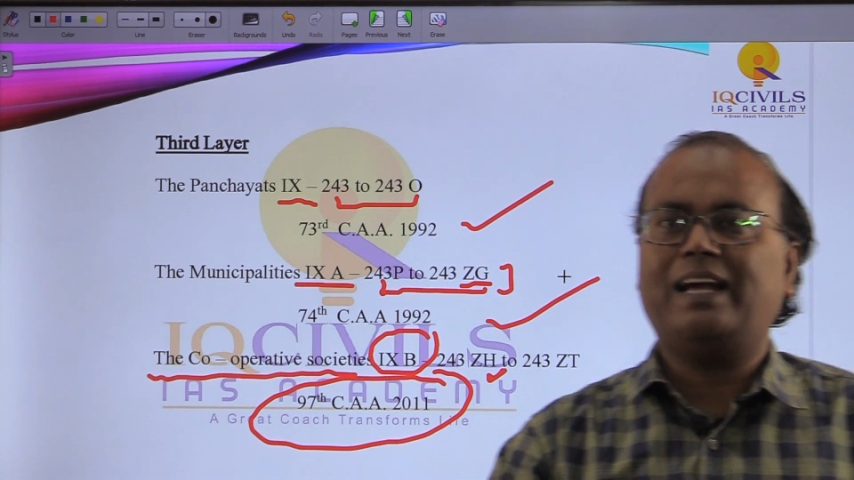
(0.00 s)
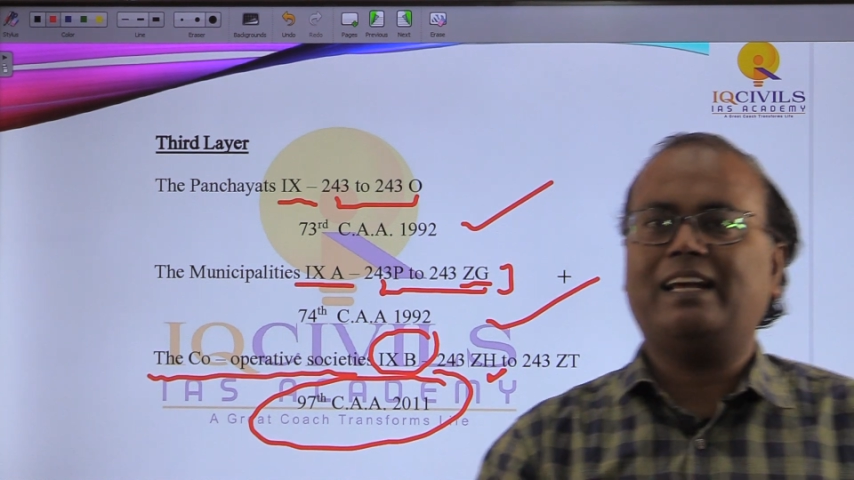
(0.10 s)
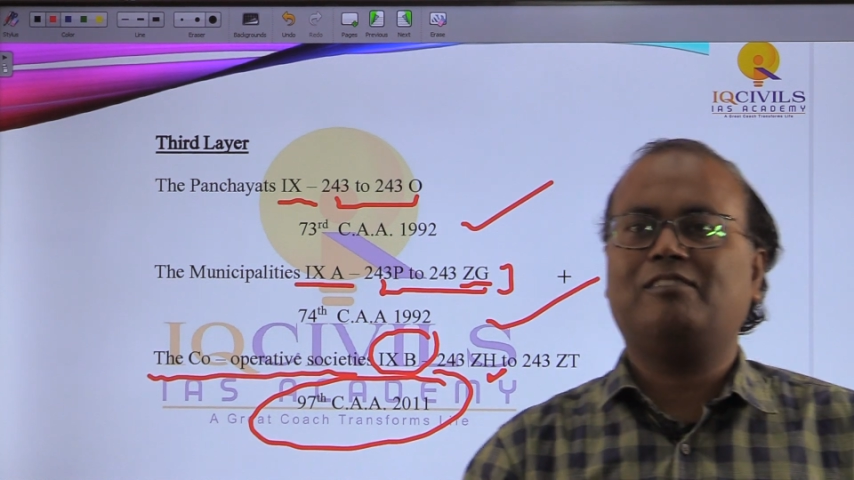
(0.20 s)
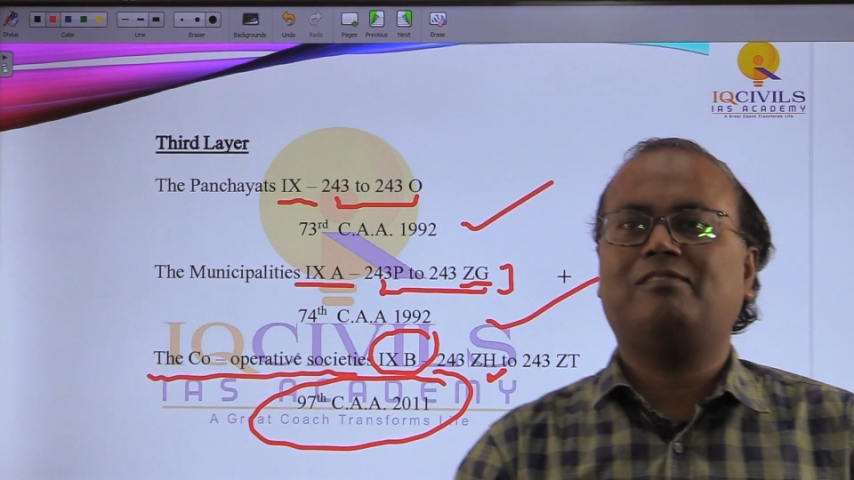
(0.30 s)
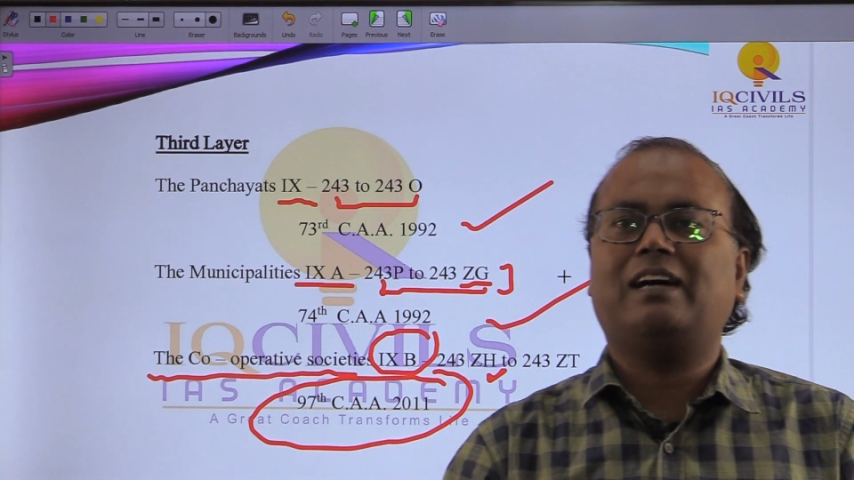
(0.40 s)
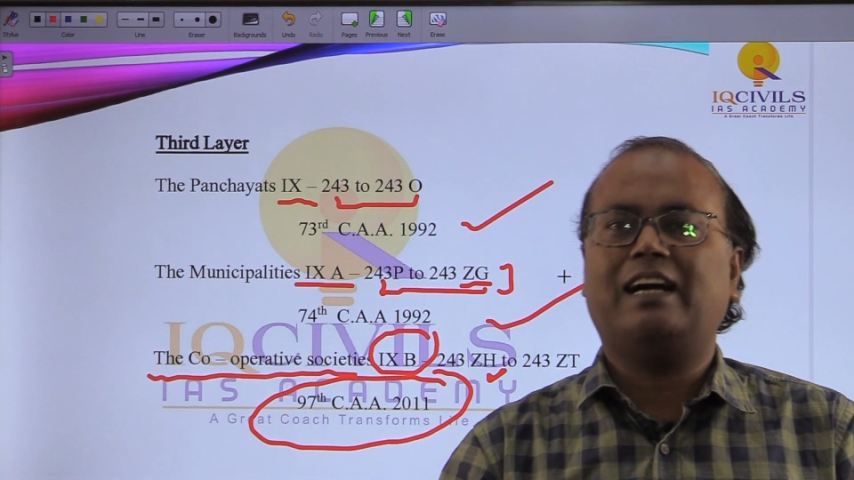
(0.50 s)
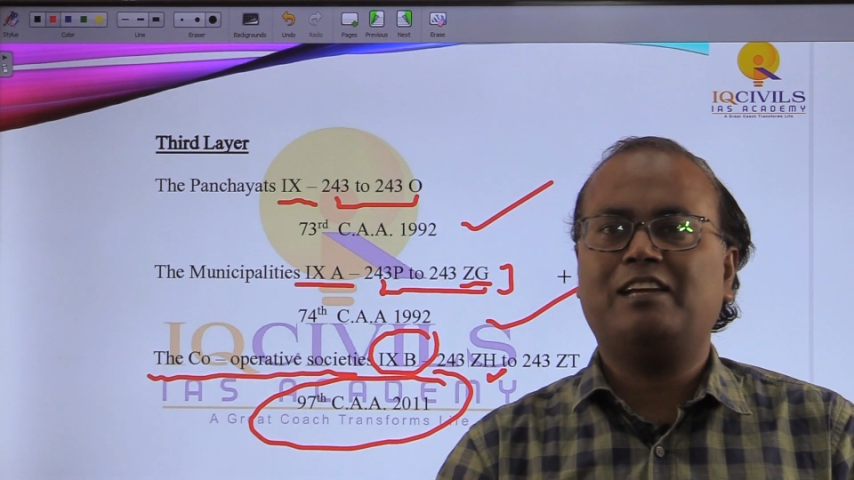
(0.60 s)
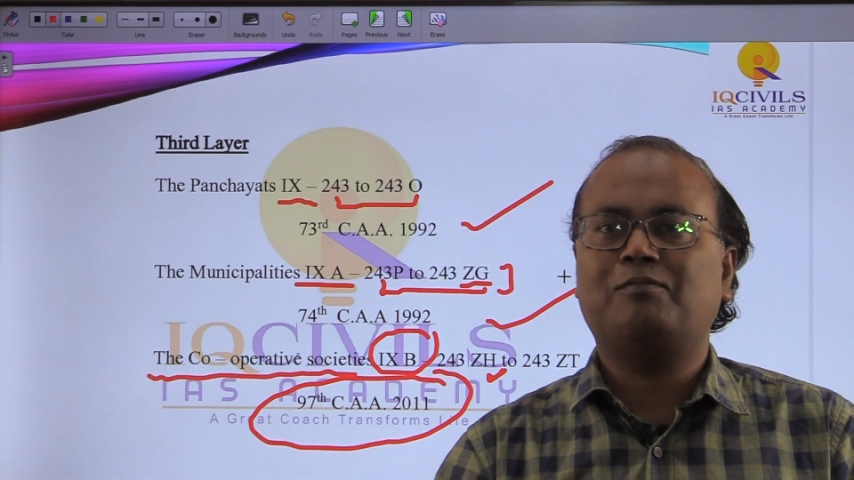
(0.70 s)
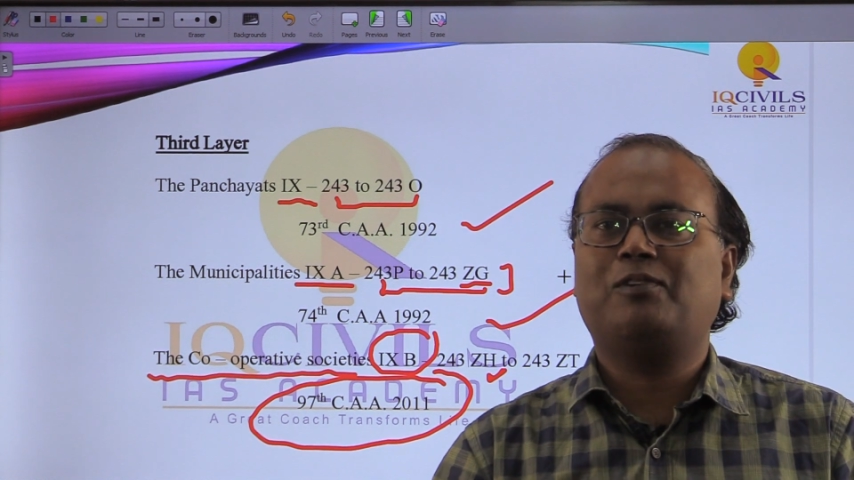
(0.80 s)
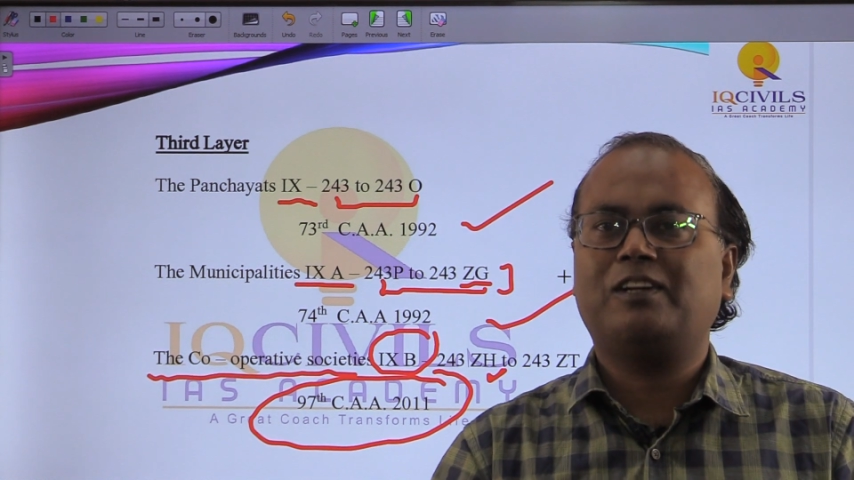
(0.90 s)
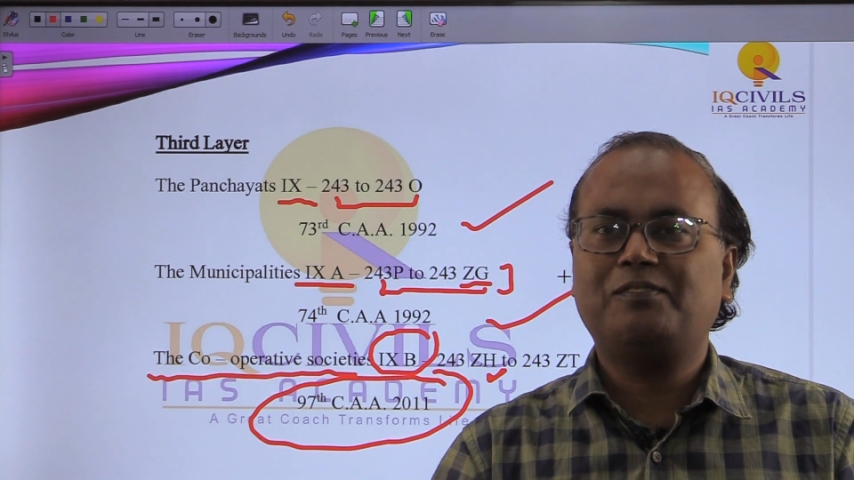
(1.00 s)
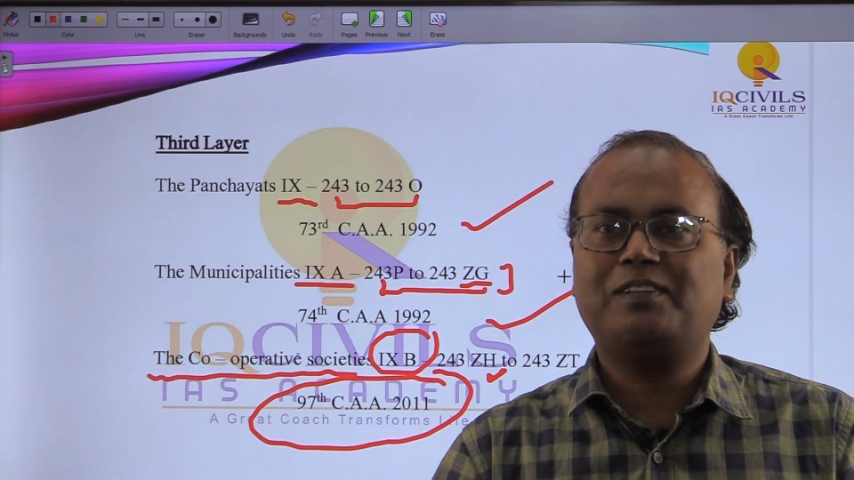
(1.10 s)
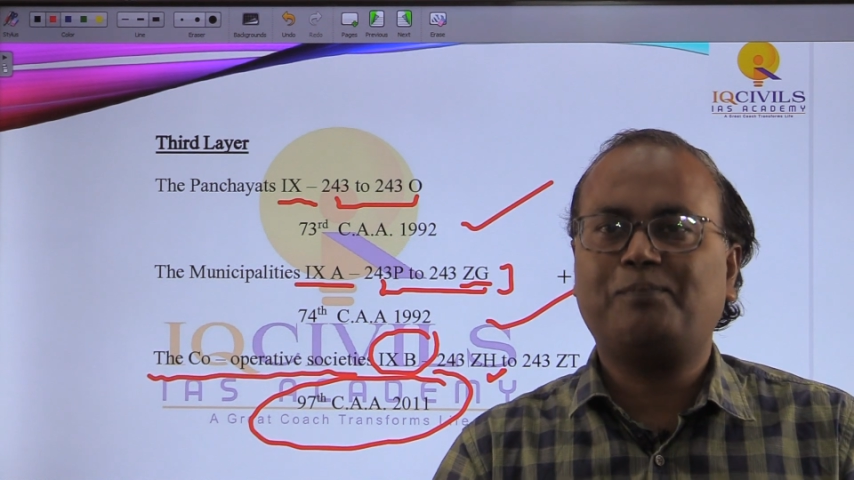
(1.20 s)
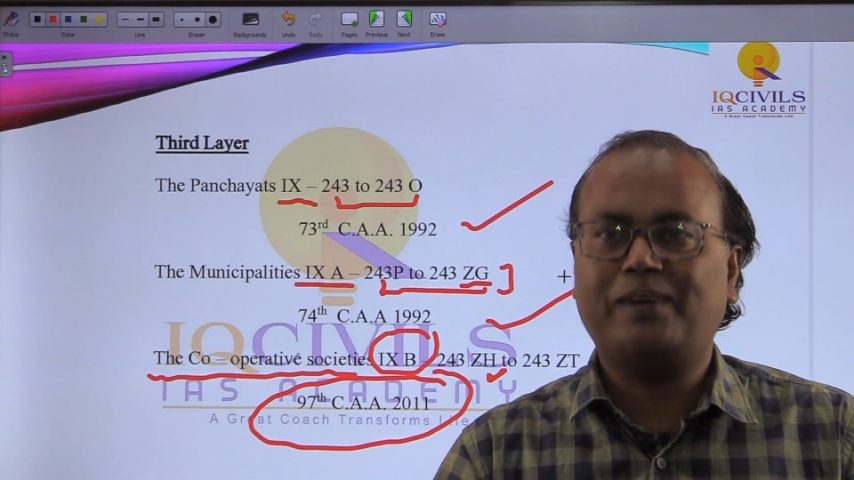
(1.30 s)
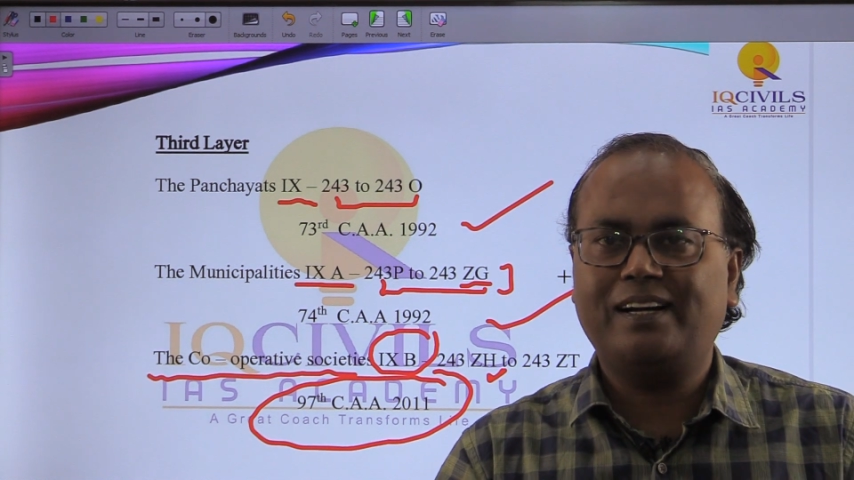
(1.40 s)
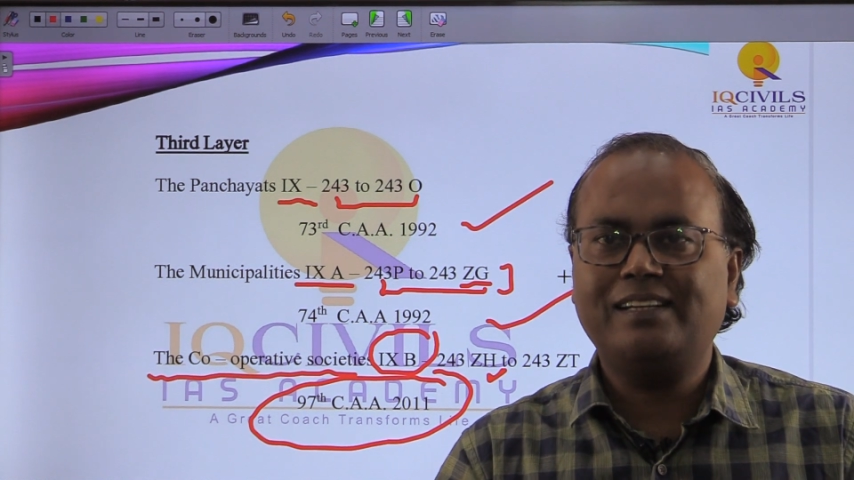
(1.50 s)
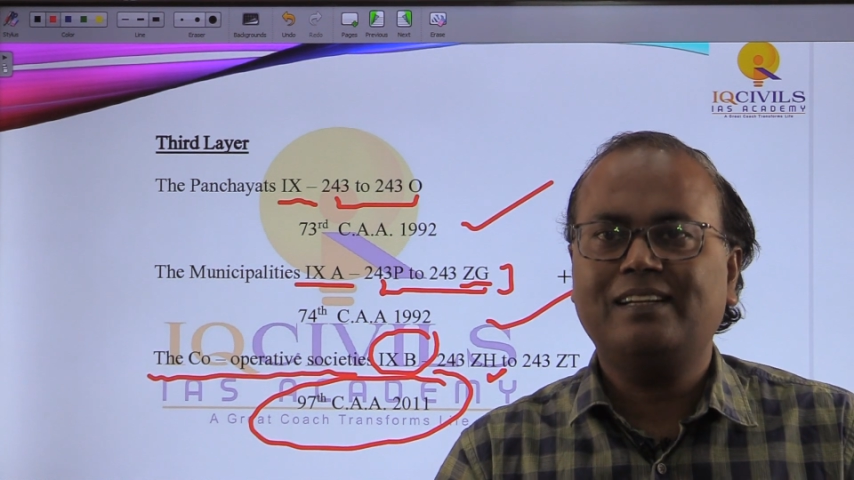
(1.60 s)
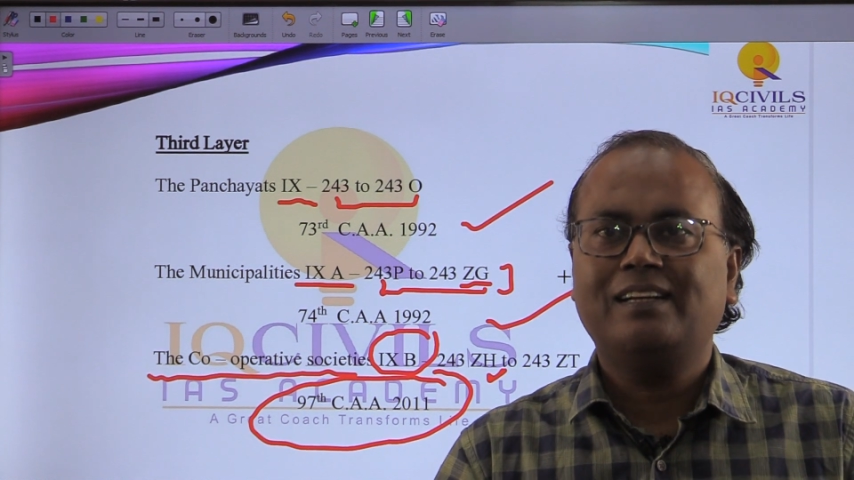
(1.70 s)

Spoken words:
and I am one of the part.